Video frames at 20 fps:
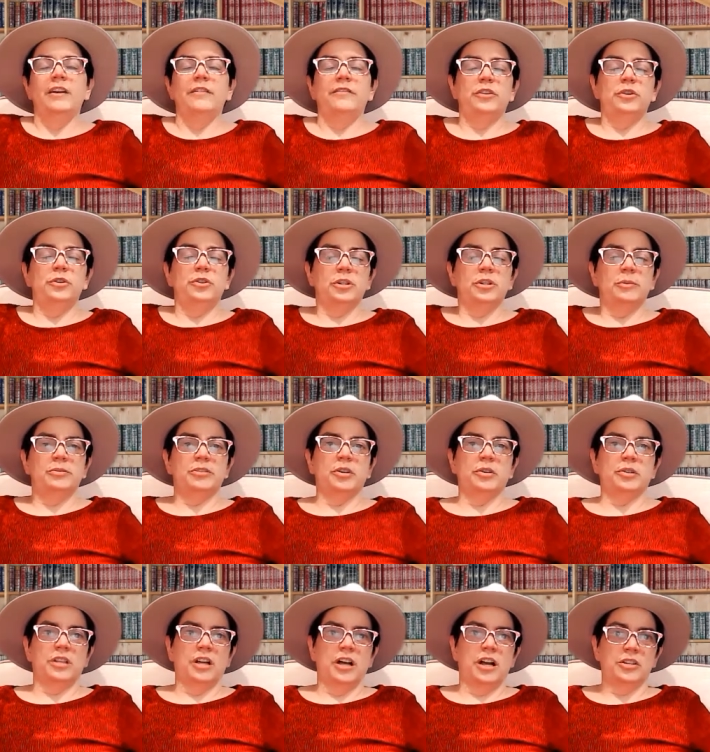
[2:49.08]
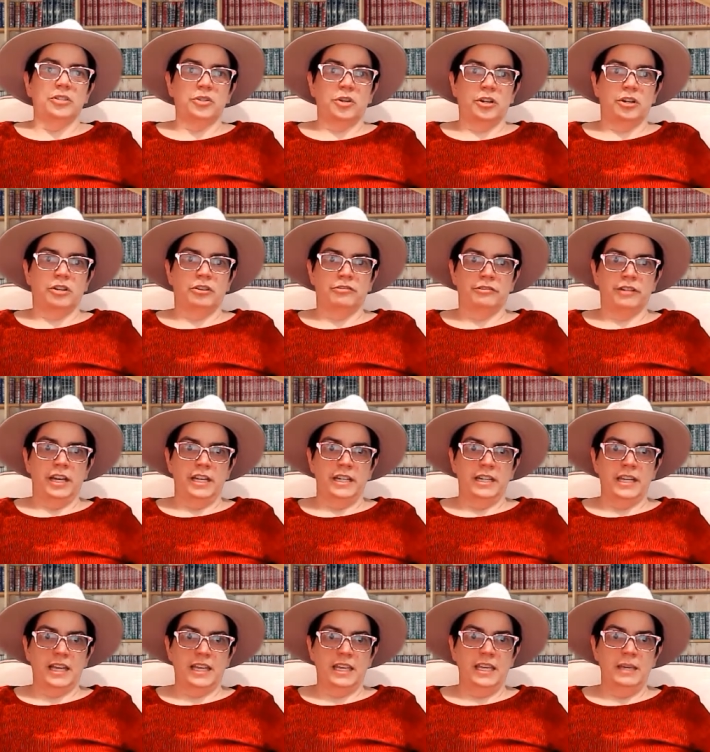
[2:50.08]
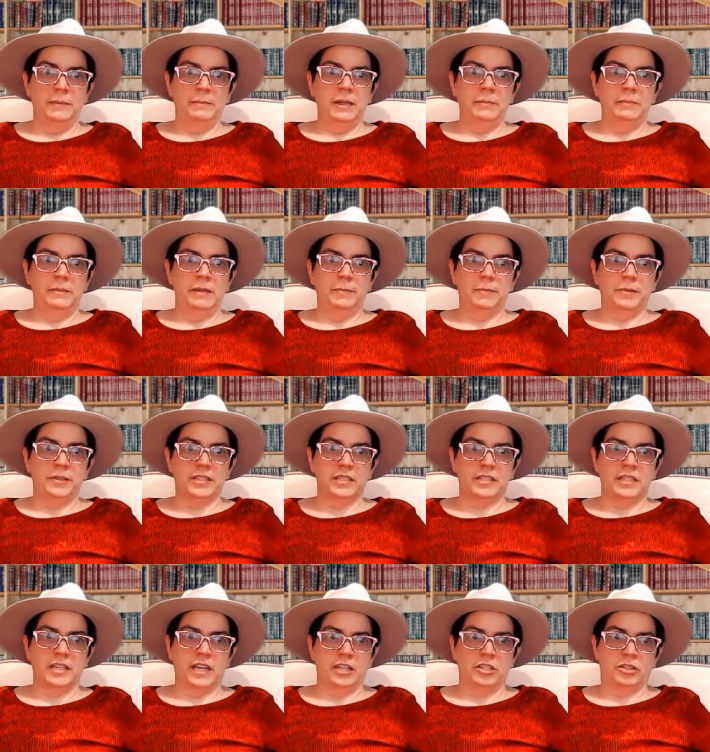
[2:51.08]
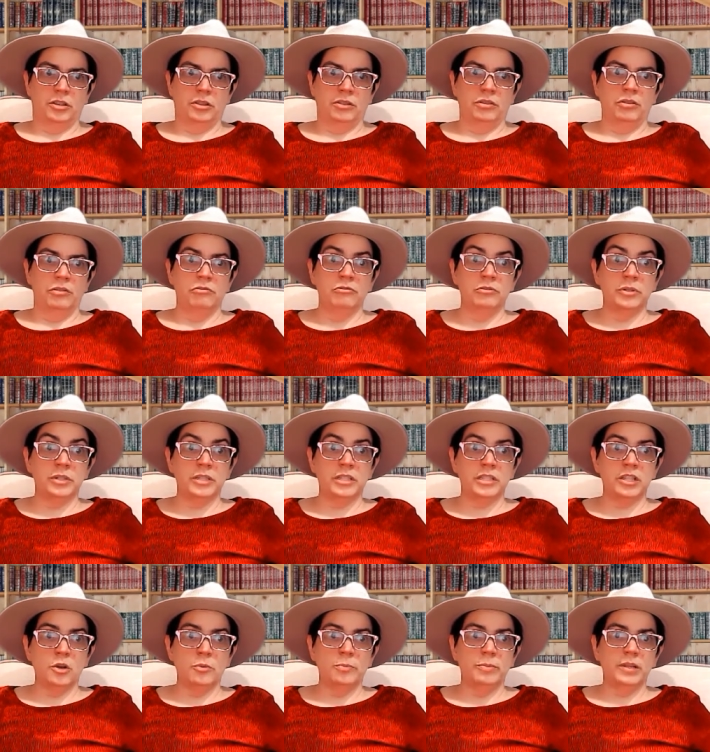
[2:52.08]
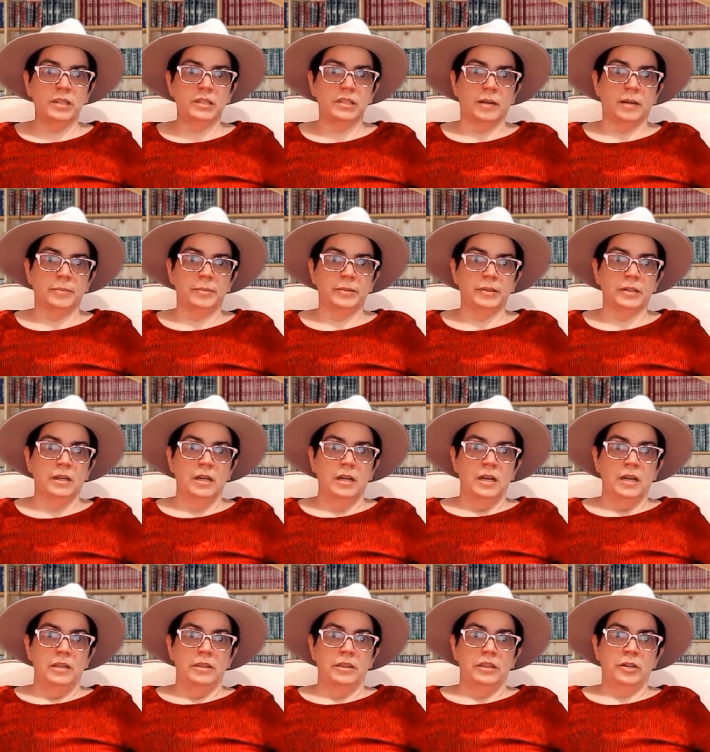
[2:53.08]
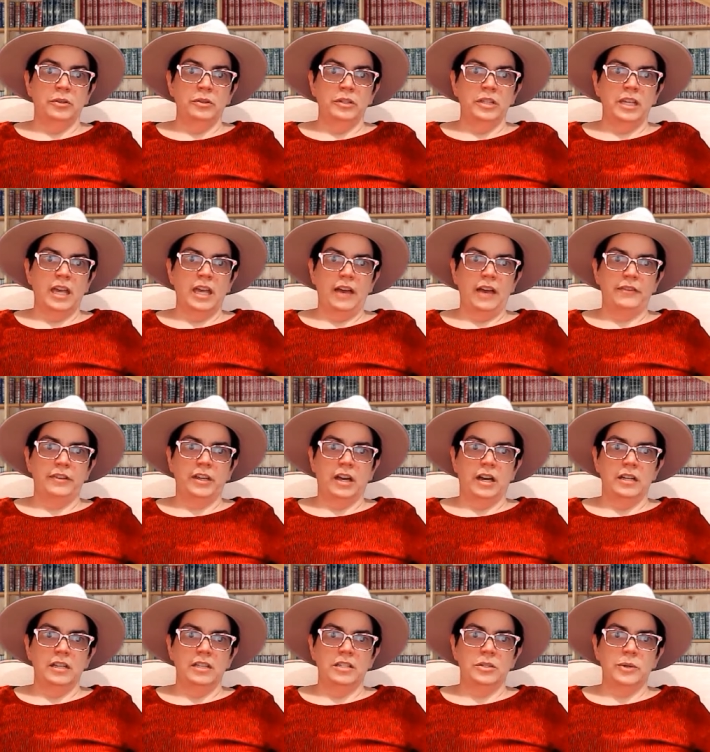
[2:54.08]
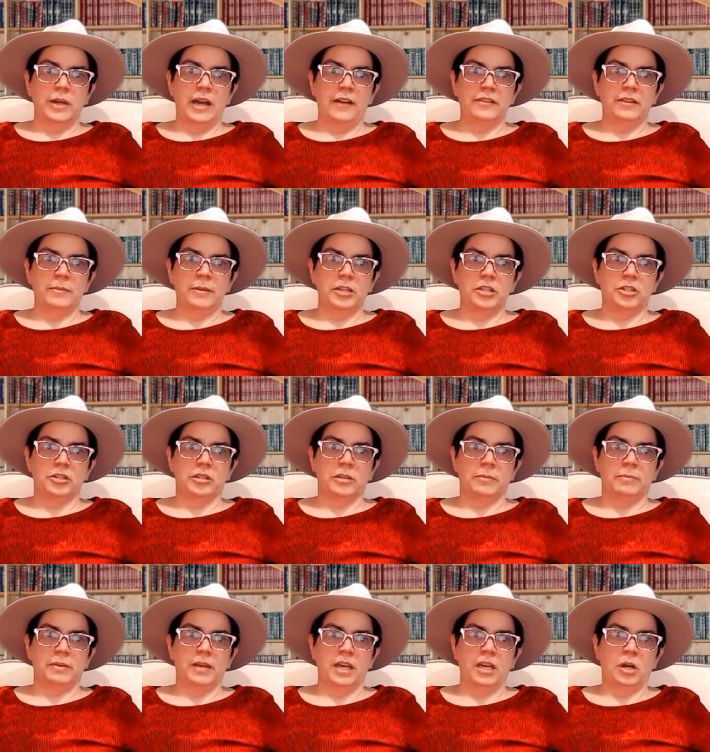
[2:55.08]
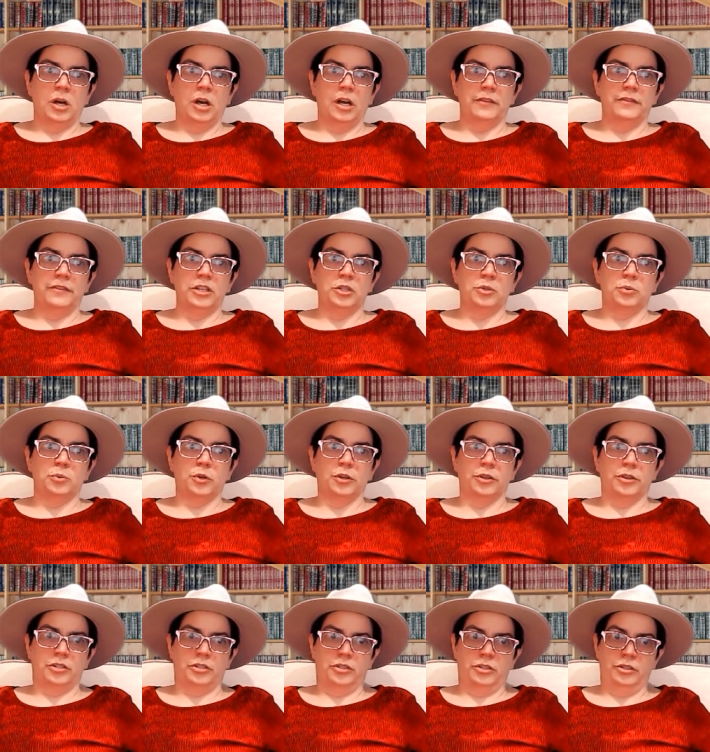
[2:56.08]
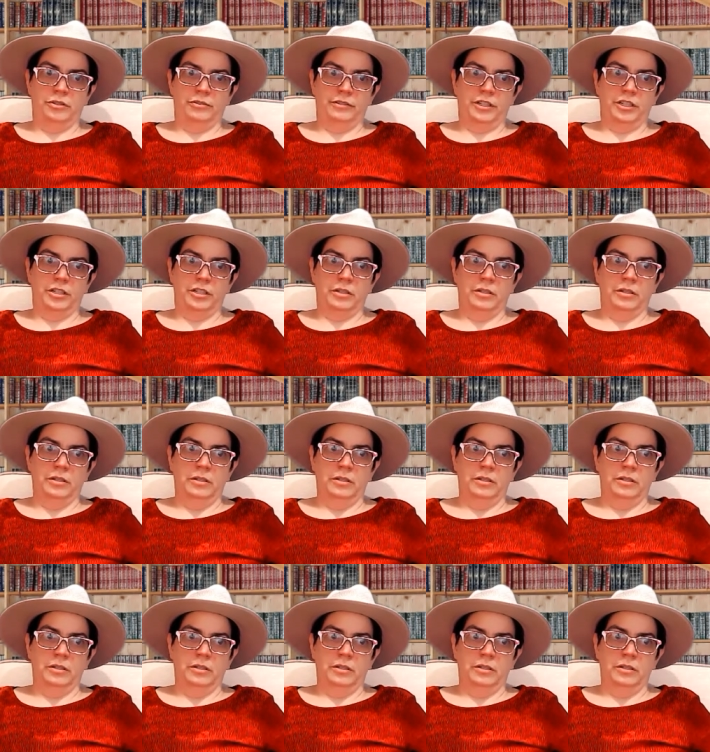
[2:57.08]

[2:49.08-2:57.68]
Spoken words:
Future prologues are great at keeping people's attention through a slow build-up. The only caveat is you have to make sure the payoff is worth it to your reader.